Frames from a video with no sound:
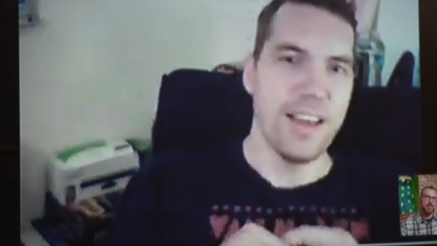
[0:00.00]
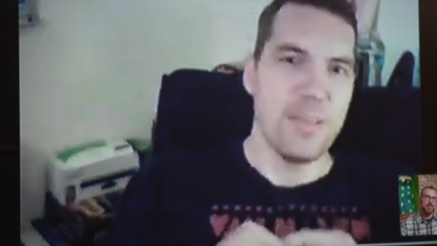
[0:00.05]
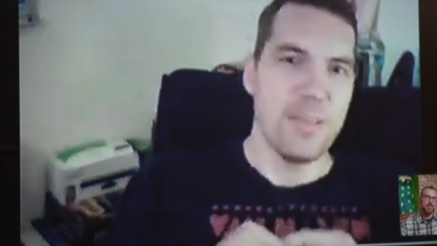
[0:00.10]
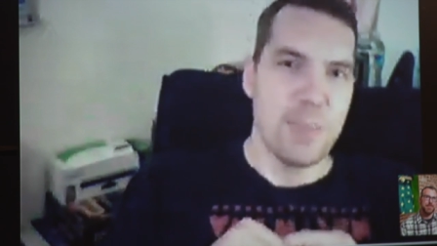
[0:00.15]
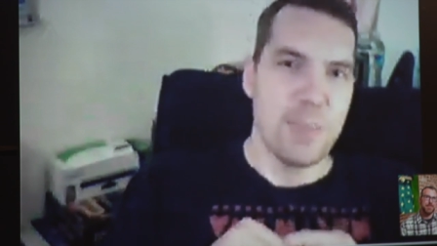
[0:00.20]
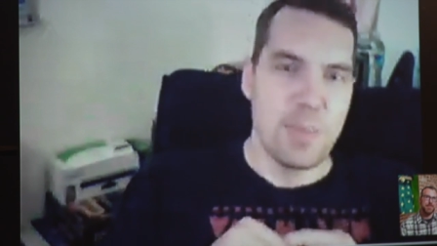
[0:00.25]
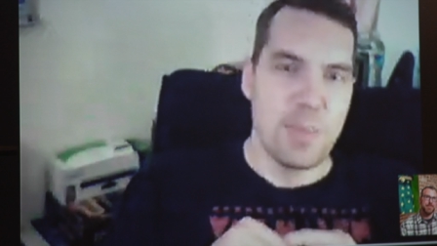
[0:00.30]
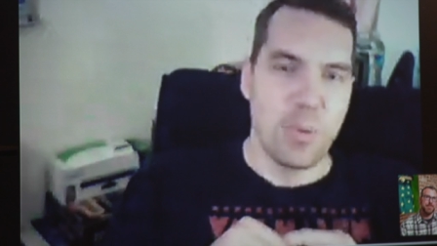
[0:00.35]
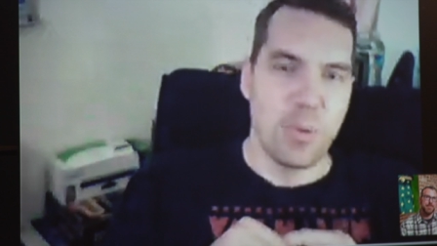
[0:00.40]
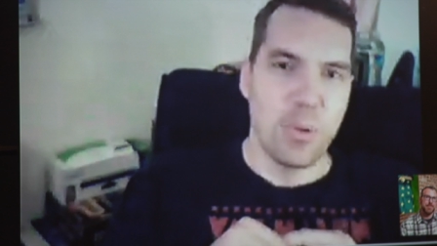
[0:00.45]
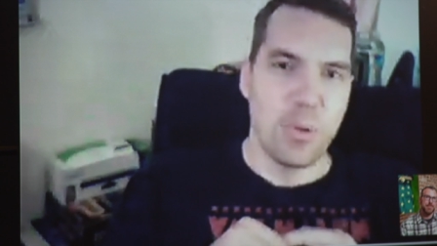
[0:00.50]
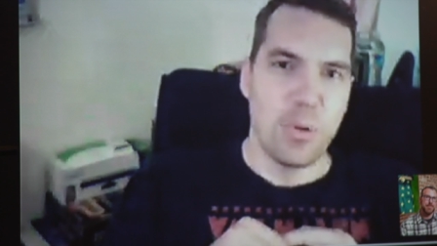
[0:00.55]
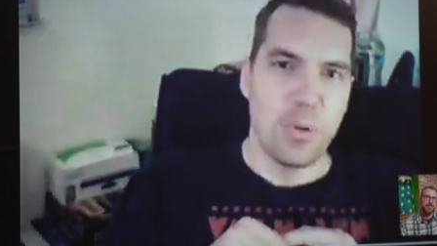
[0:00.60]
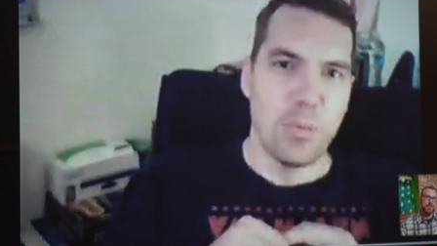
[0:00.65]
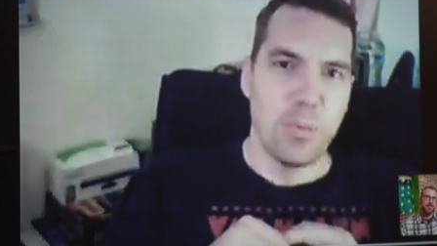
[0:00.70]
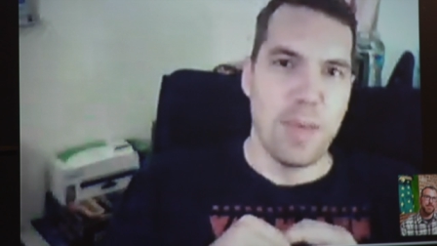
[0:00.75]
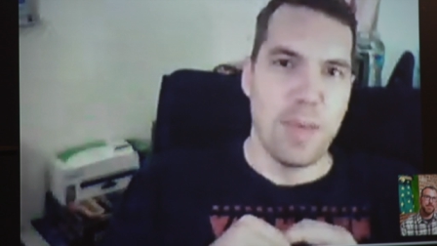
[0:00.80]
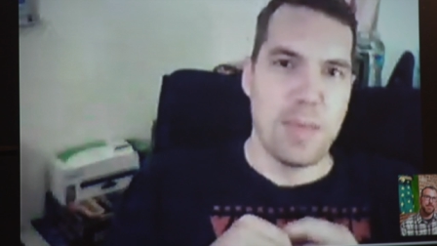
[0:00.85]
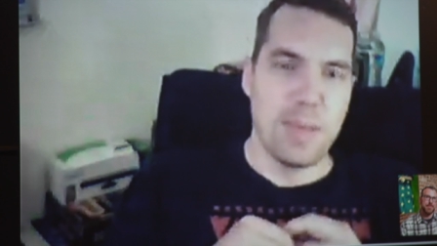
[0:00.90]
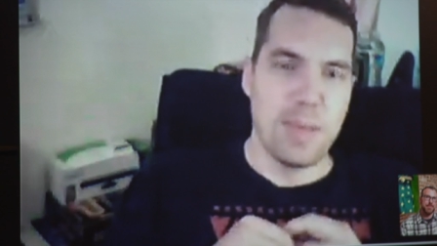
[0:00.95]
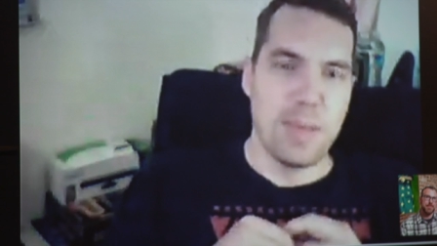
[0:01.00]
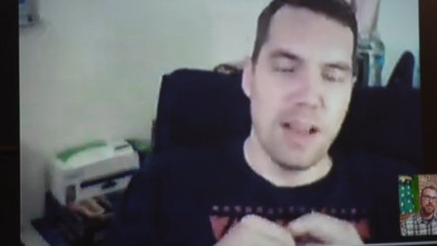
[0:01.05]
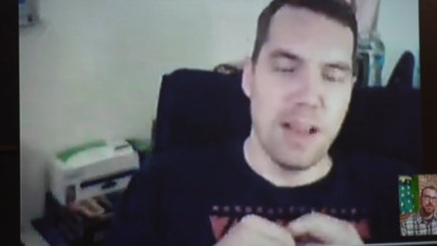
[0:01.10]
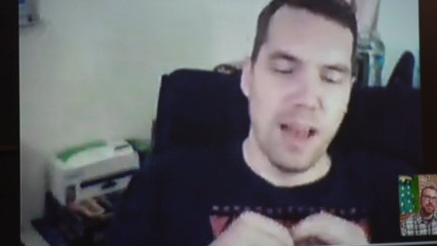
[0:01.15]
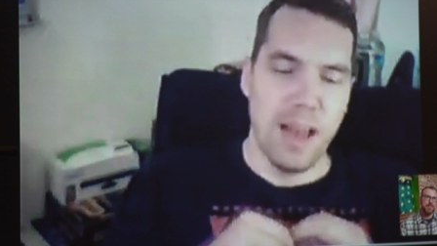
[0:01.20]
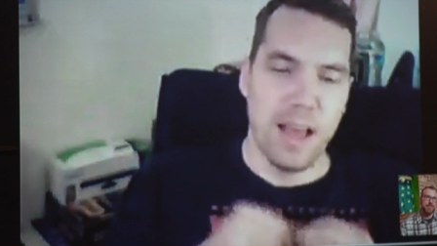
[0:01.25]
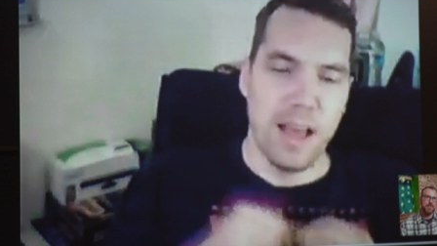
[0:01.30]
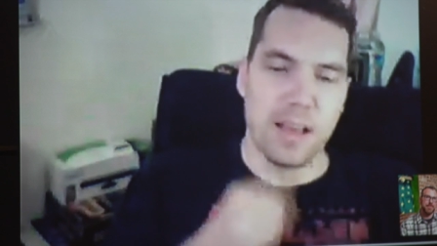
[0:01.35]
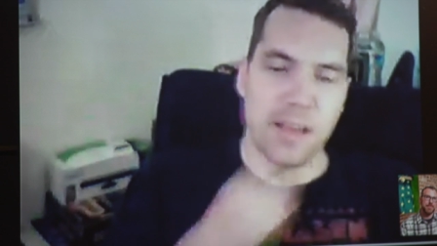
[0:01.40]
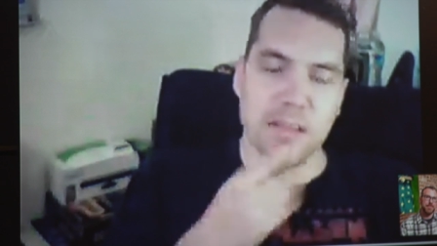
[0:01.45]
people may be
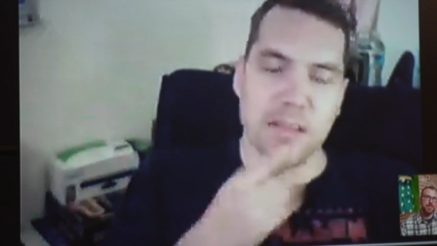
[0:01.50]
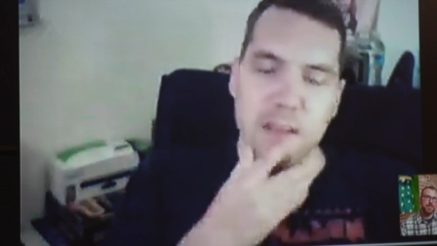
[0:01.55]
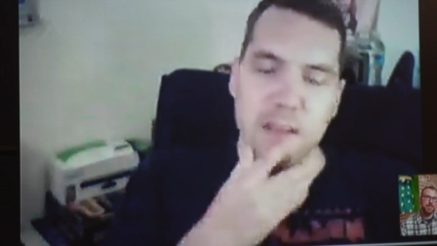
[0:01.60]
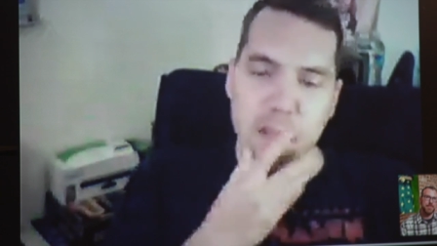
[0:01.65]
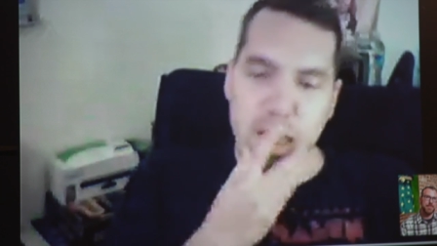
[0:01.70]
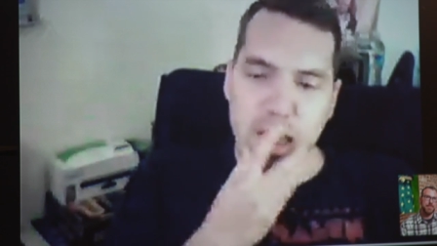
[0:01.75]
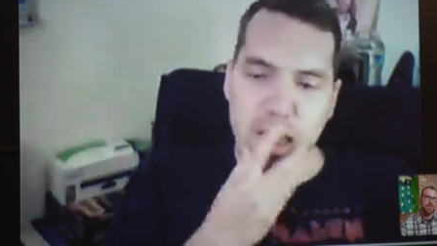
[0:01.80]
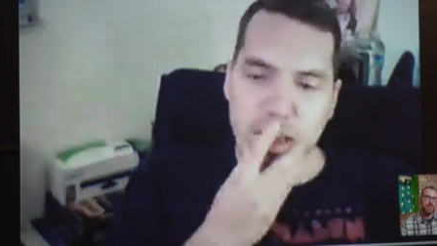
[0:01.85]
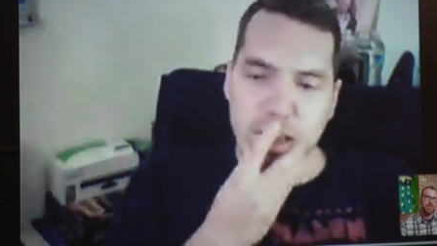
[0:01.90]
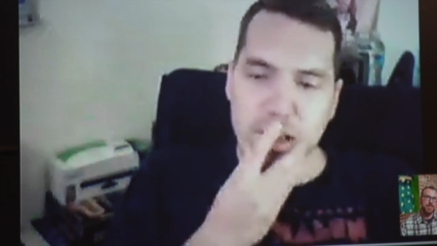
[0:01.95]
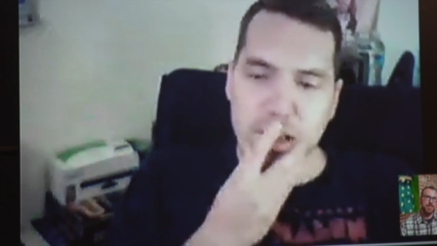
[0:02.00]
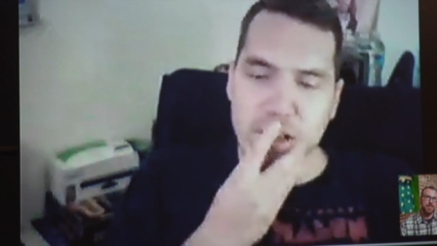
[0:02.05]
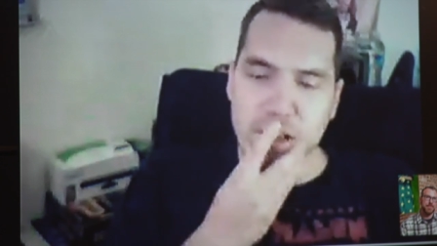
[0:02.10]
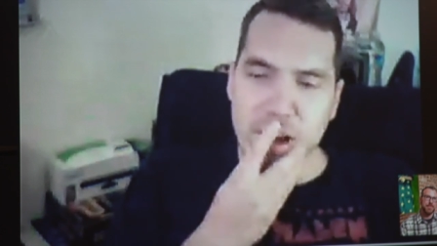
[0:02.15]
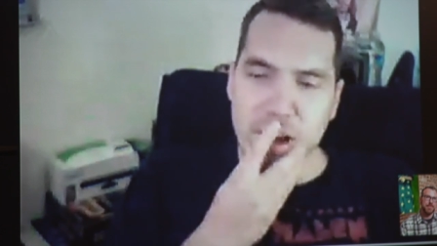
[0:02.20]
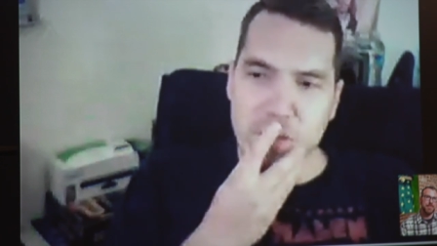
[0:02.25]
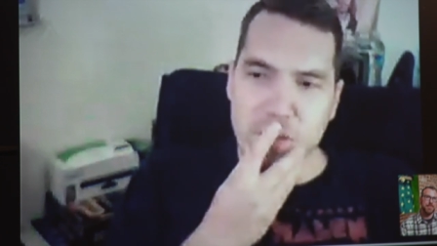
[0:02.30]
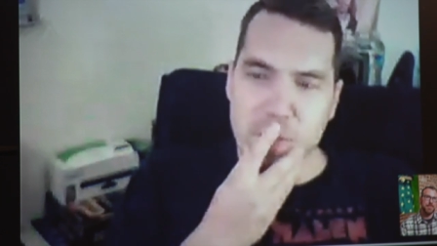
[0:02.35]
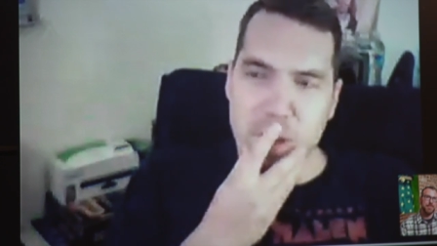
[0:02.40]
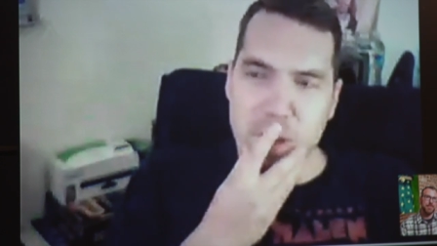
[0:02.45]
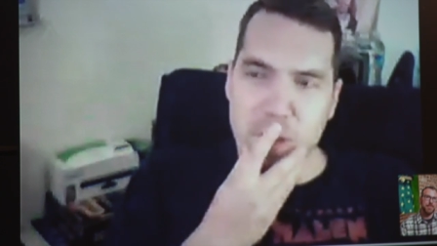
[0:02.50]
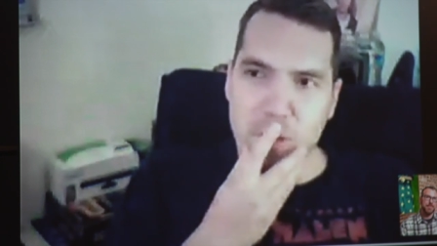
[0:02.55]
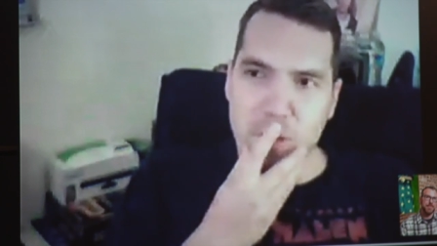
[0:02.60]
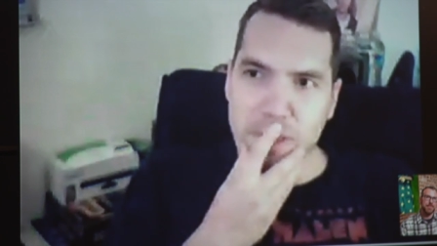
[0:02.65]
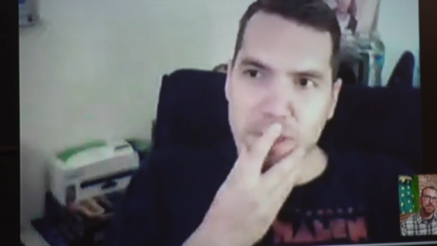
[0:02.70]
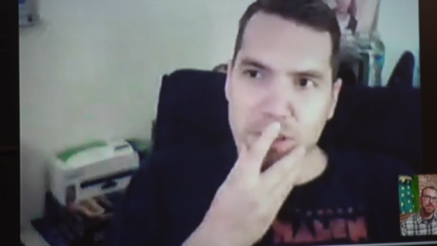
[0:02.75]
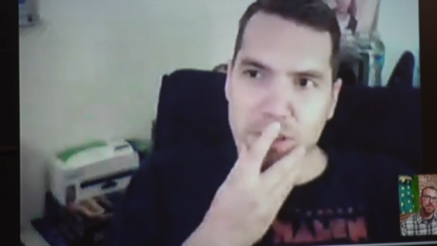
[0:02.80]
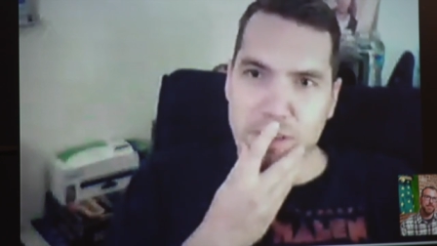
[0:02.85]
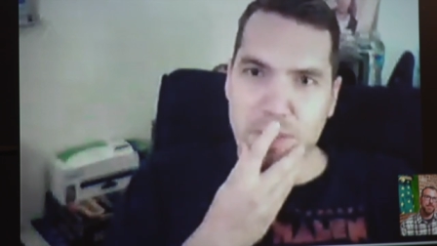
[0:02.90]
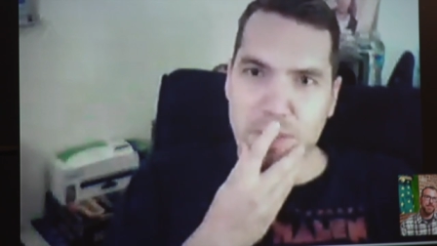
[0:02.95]
like, oh, remember when
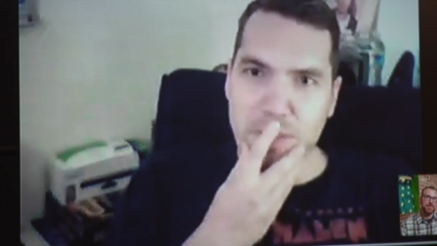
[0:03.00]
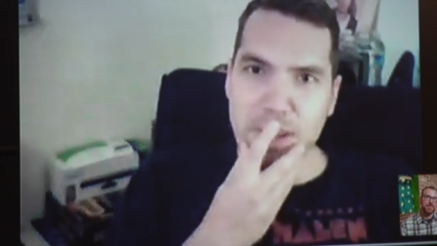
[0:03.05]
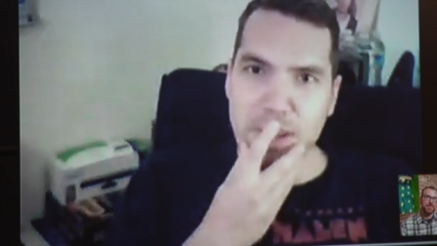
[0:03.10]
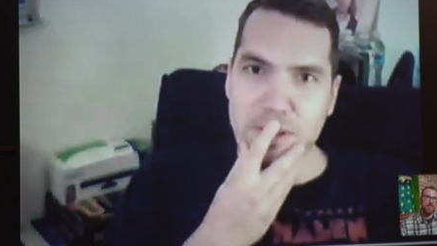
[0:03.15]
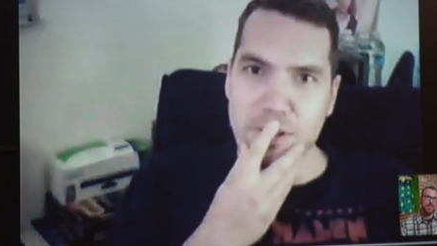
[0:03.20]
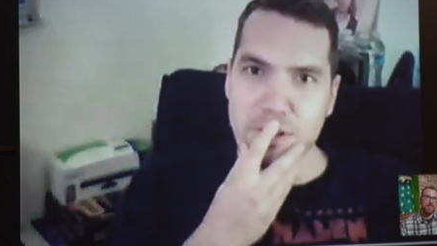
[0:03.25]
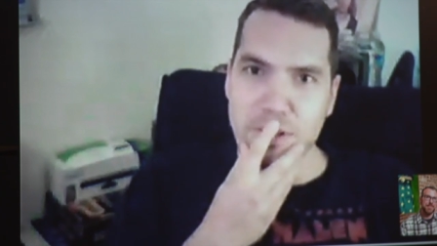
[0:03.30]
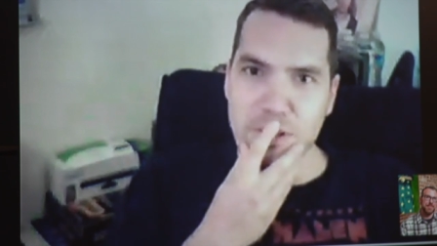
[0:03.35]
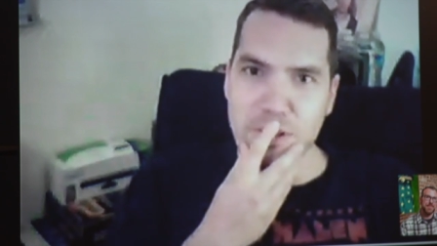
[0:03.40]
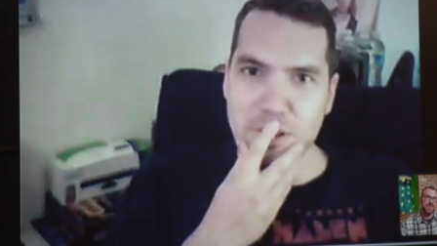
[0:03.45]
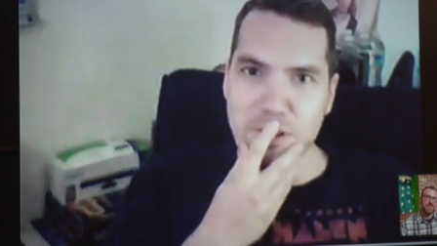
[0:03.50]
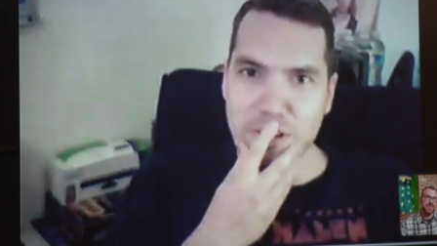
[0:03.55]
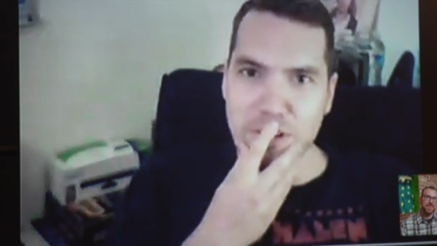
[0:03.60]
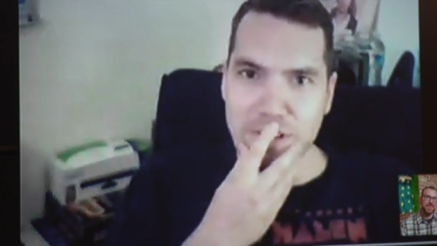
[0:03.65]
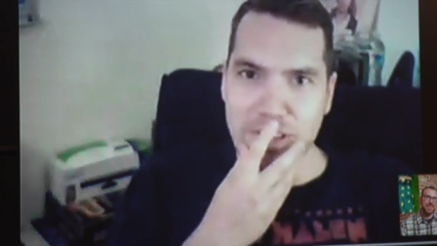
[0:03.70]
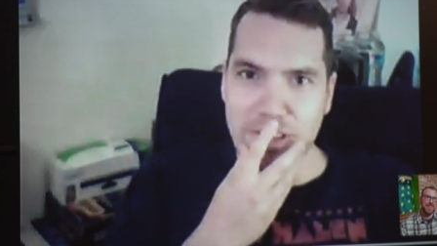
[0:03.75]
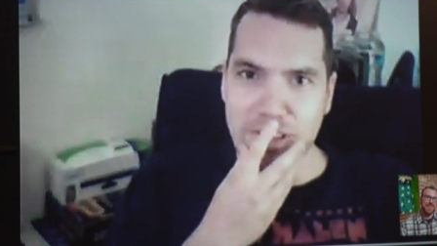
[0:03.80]
they used to make shooters?